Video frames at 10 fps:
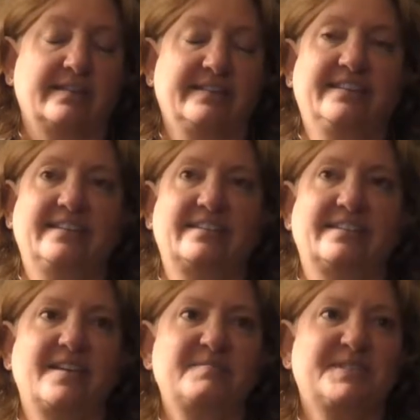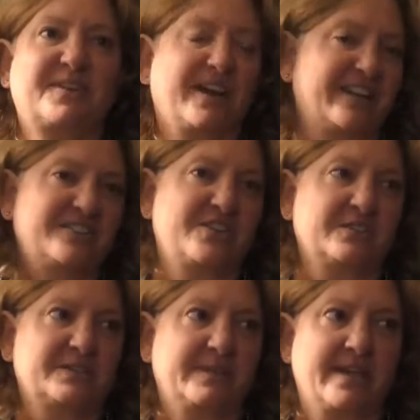I'm sorry, it
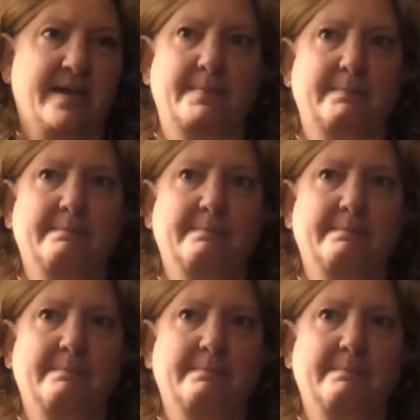chokes me up,